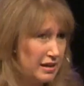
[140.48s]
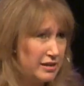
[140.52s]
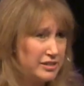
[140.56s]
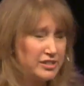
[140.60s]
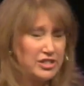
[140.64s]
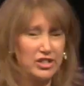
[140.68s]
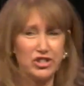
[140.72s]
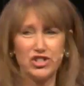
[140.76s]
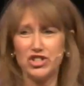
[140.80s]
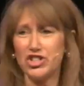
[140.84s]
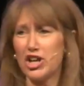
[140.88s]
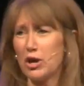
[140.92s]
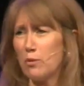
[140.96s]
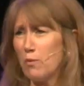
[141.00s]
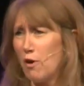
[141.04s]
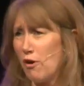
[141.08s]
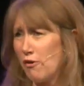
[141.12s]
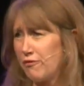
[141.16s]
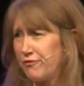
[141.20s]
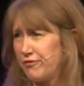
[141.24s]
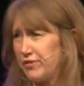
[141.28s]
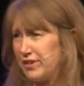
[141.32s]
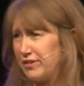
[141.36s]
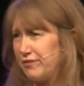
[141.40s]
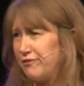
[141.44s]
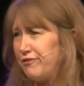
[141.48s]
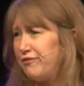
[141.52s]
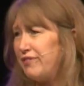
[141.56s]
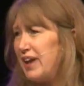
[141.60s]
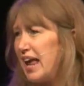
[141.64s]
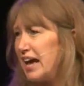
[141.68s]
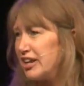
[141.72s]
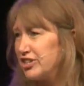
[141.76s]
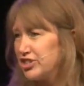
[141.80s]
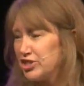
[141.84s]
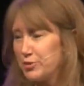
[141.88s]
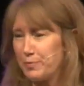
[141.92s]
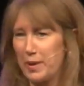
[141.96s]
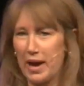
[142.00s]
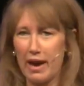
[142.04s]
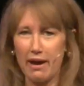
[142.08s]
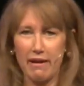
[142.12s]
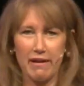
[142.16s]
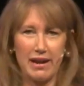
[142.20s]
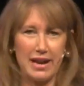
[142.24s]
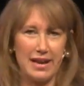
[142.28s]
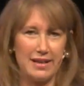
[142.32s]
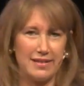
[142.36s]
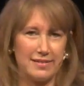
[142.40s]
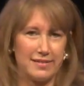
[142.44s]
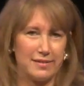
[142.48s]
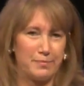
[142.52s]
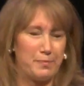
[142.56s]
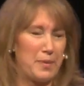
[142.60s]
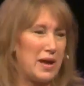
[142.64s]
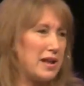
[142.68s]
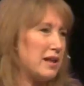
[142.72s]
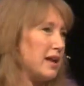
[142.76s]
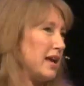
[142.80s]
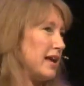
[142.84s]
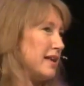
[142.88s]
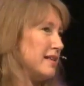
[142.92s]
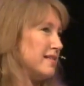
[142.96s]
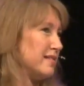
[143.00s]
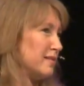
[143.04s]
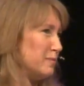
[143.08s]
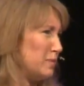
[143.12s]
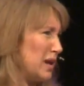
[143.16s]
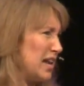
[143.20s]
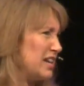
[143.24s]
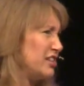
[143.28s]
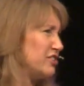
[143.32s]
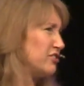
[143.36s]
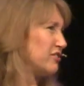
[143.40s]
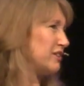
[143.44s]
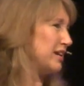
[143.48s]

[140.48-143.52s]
to show off and flash about his splendor